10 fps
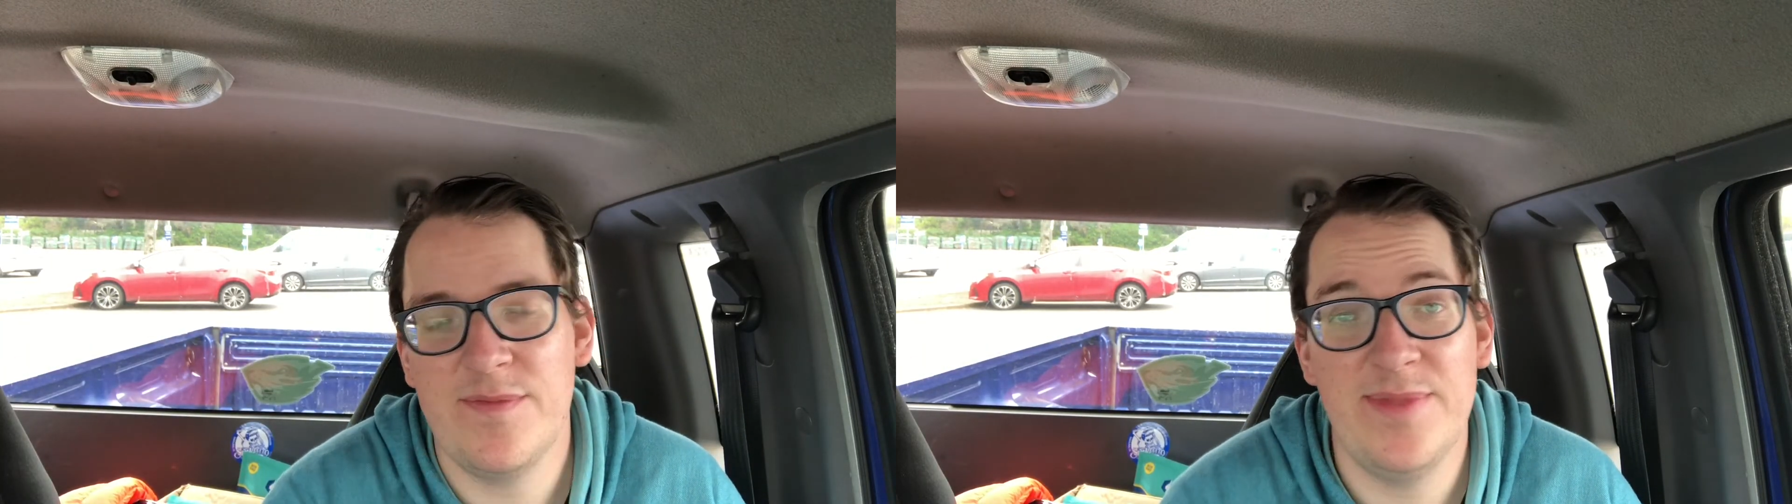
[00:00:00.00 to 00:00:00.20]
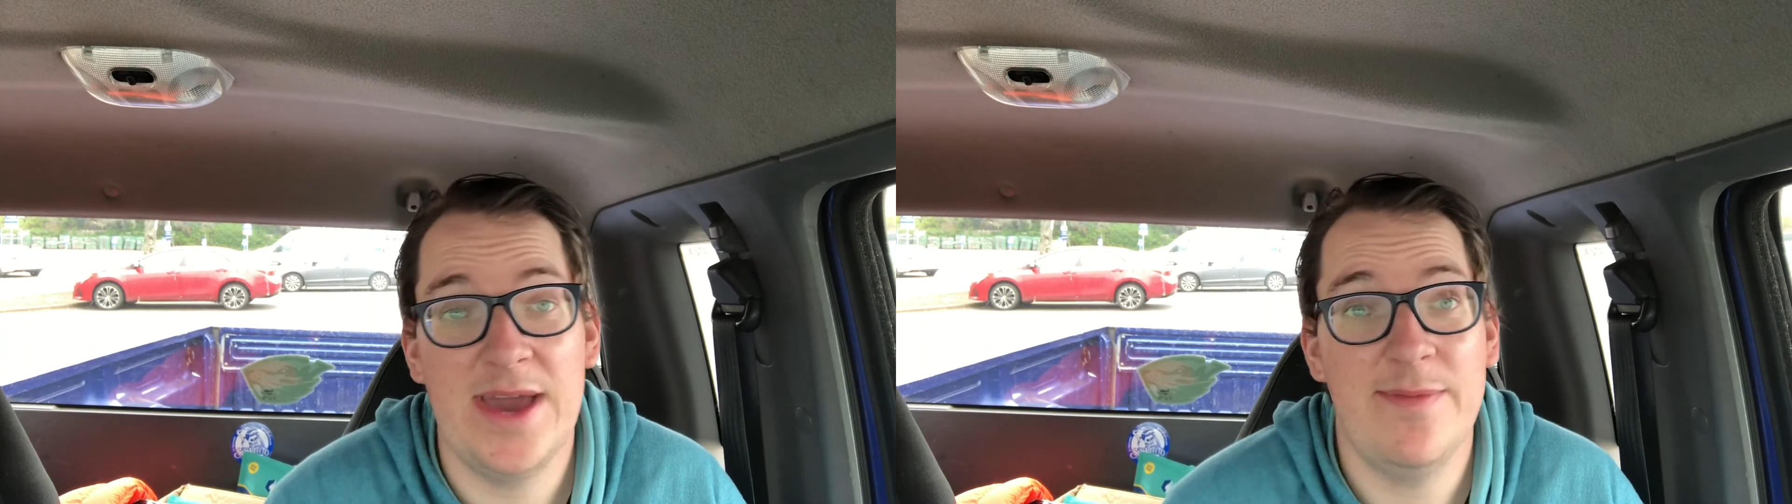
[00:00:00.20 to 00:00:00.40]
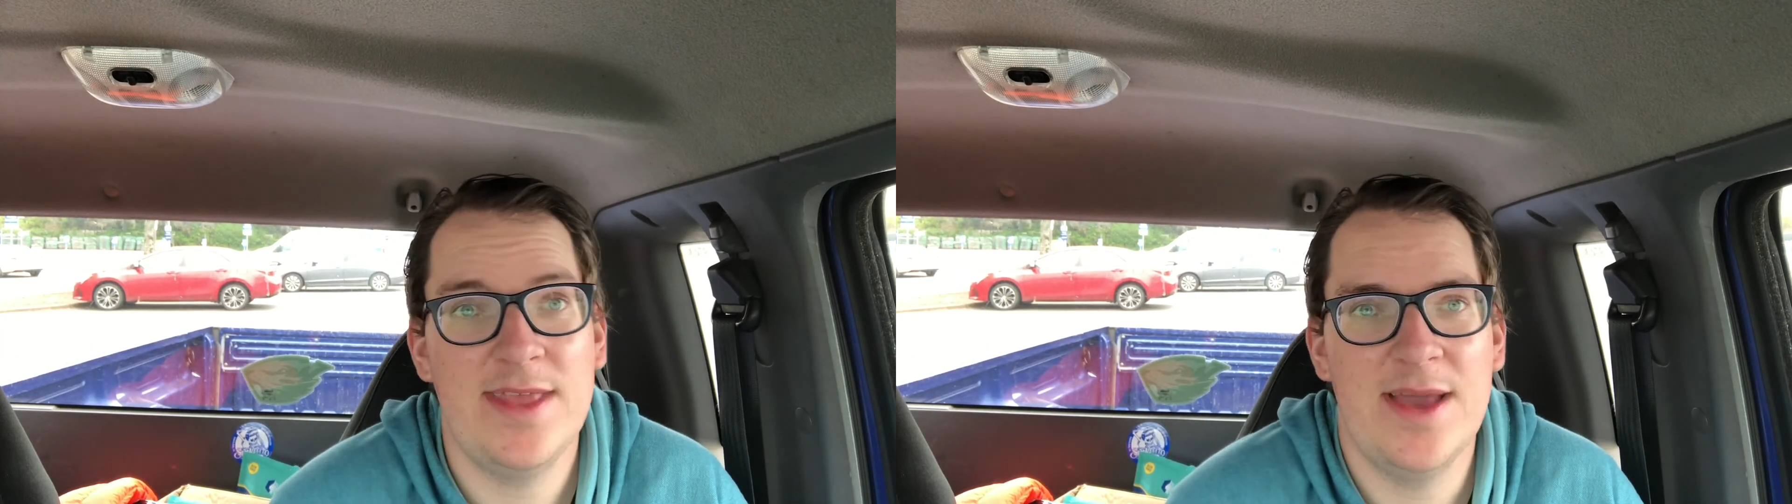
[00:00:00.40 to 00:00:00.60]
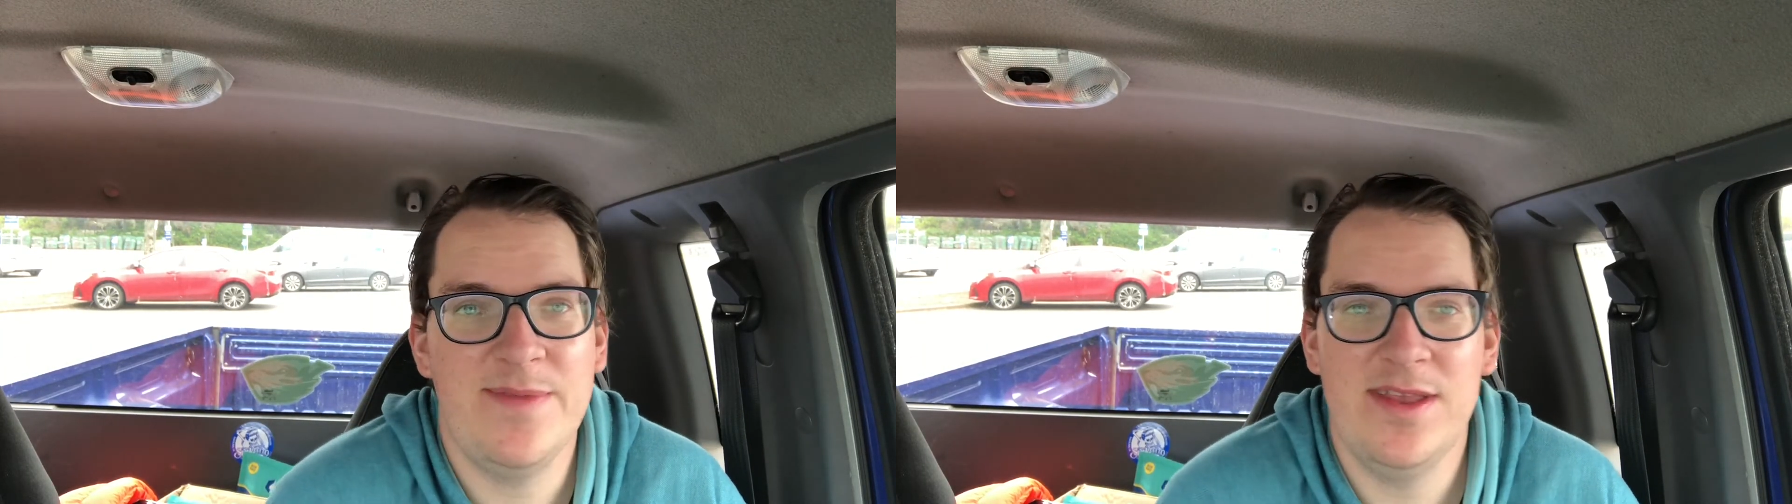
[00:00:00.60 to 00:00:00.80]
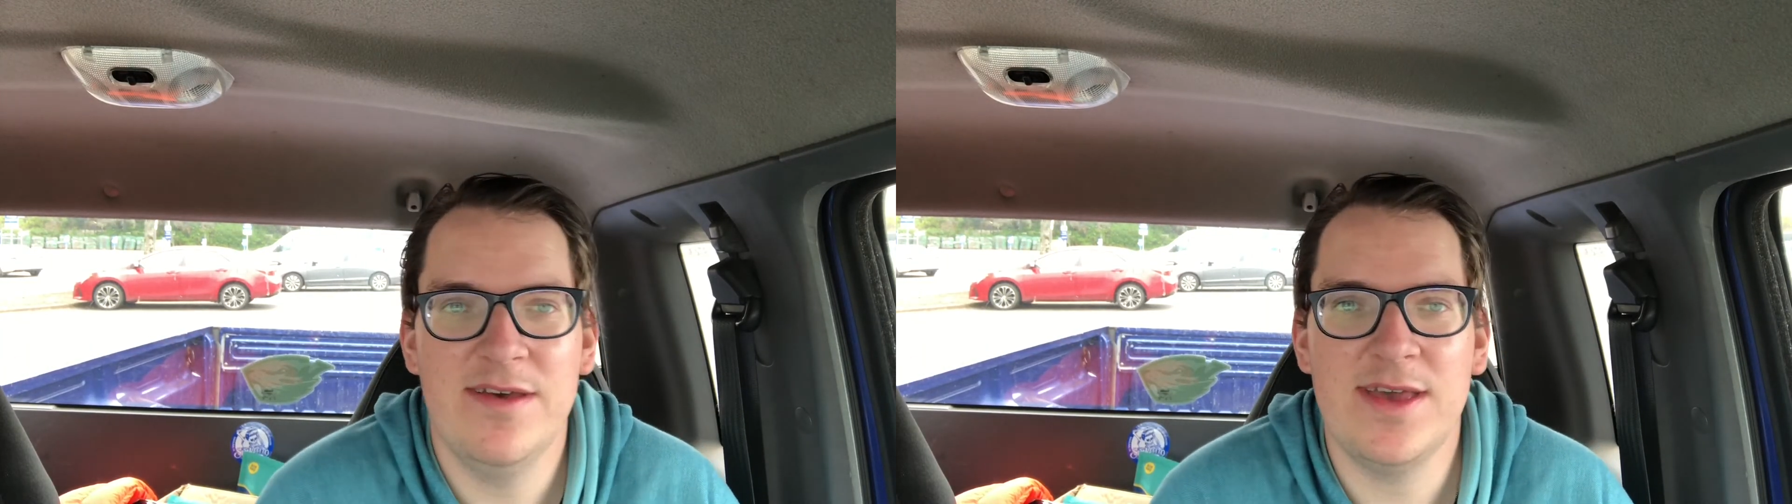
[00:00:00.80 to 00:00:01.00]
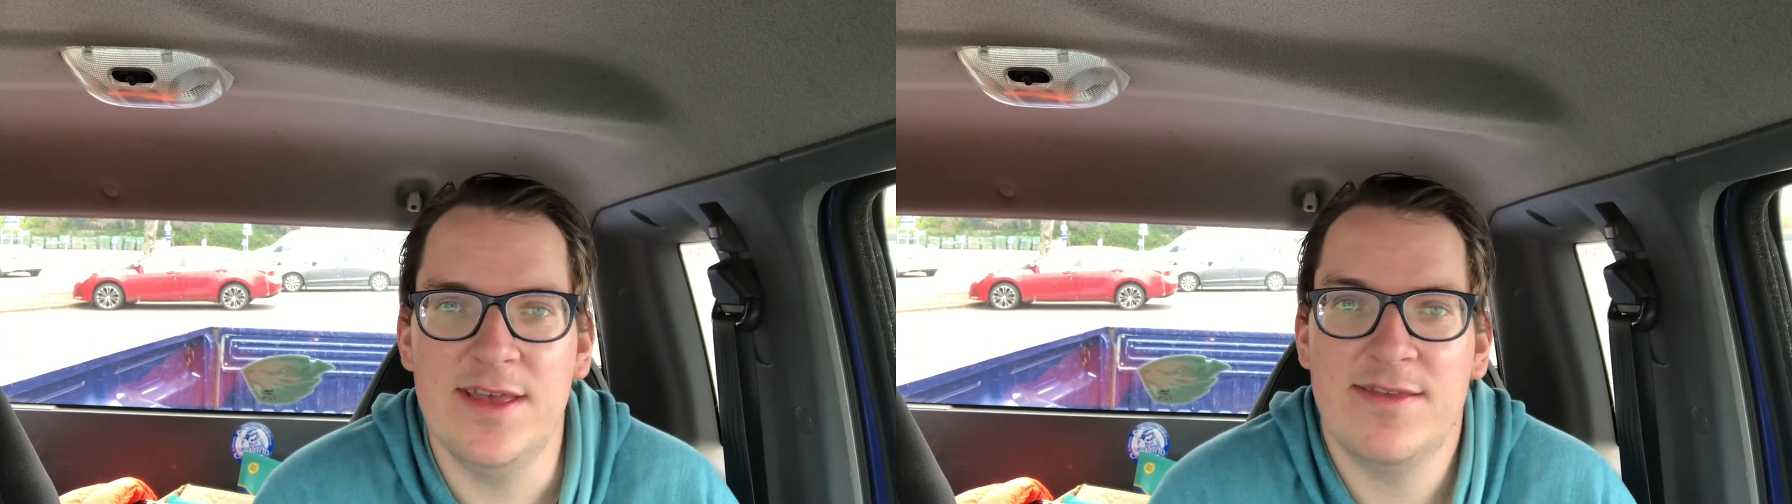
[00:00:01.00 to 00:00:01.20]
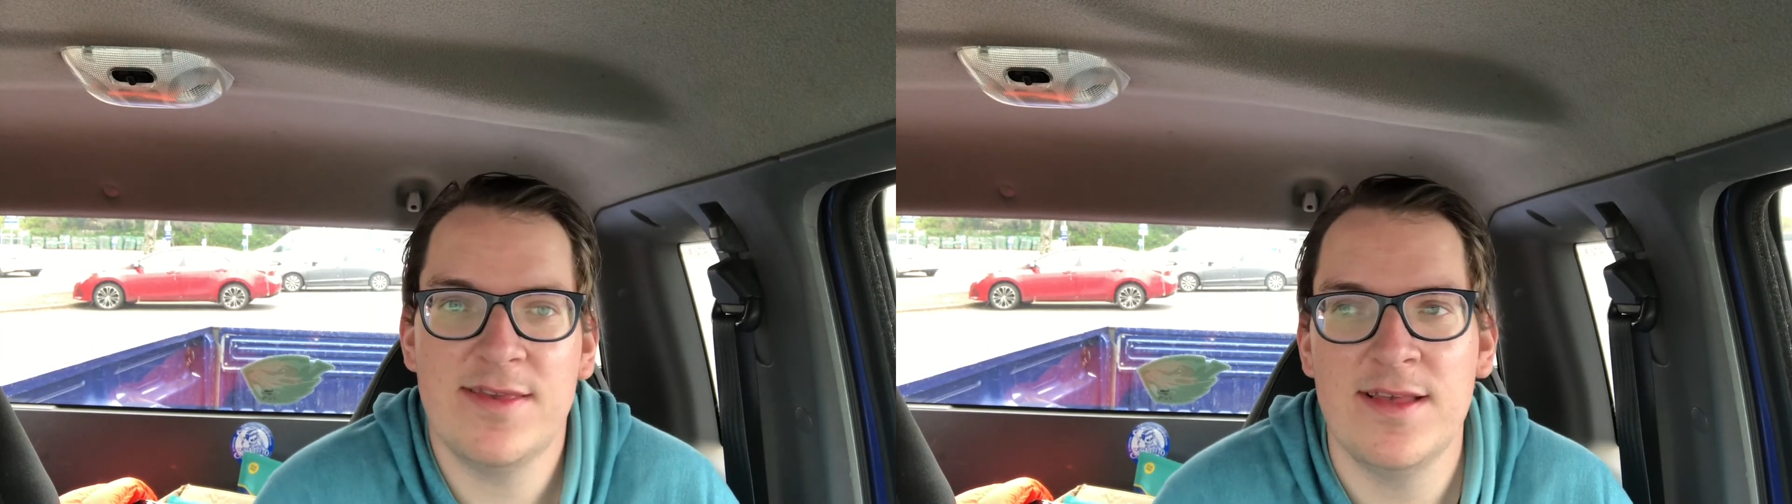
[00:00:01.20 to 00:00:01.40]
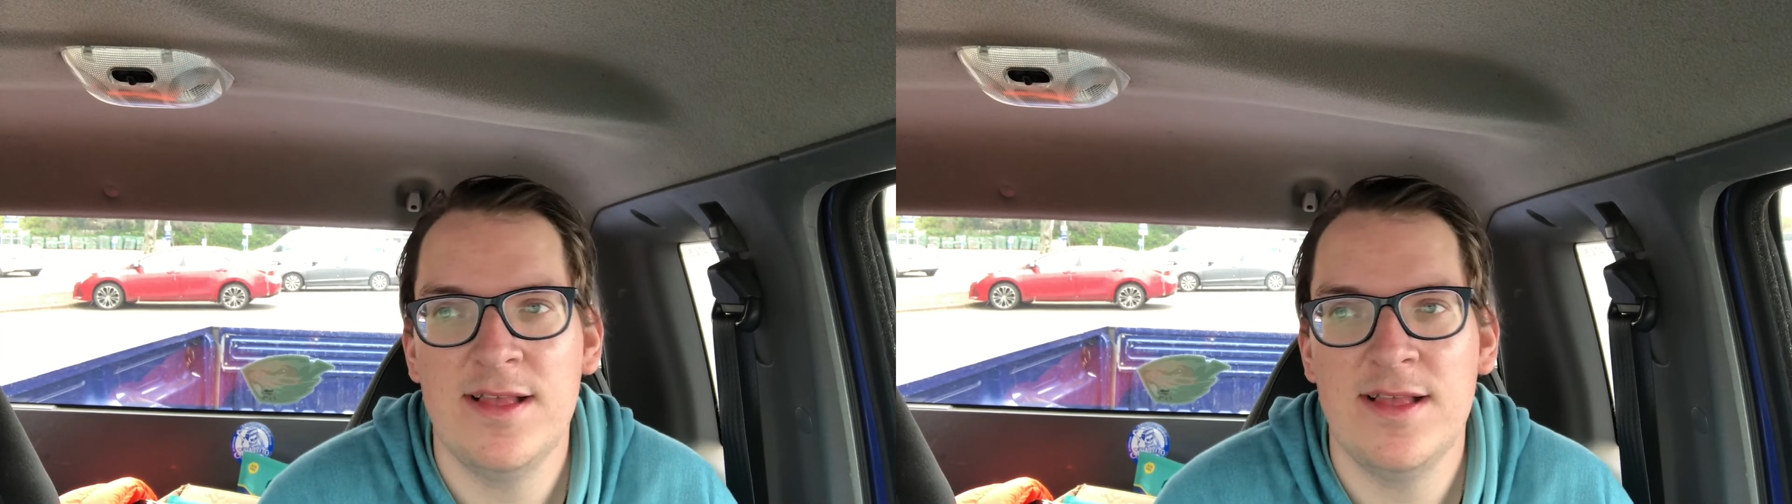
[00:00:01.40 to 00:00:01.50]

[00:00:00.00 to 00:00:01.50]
from time to time, you know, because